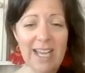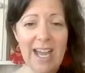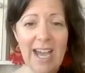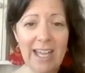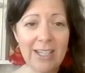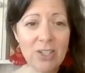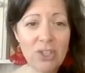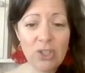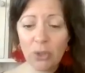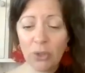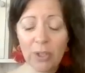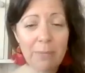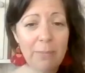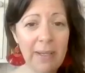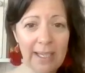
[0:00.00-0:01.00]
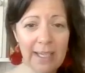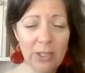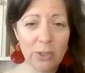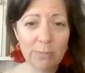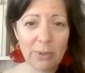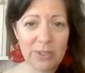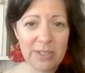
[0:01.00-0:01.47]
and enjoy being in
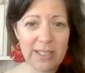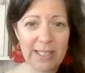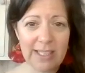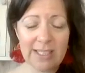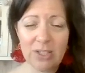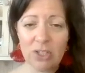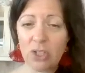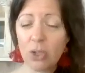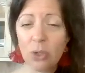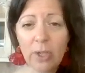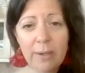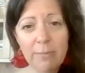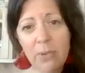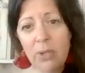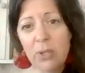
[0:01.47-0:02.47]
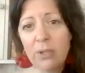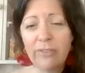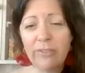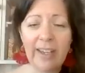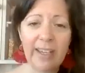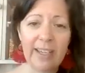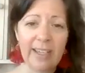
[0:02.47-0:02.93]
your bodies, enjoy
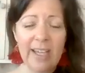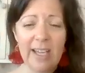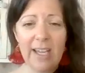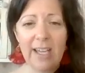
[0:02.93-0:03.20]
moving.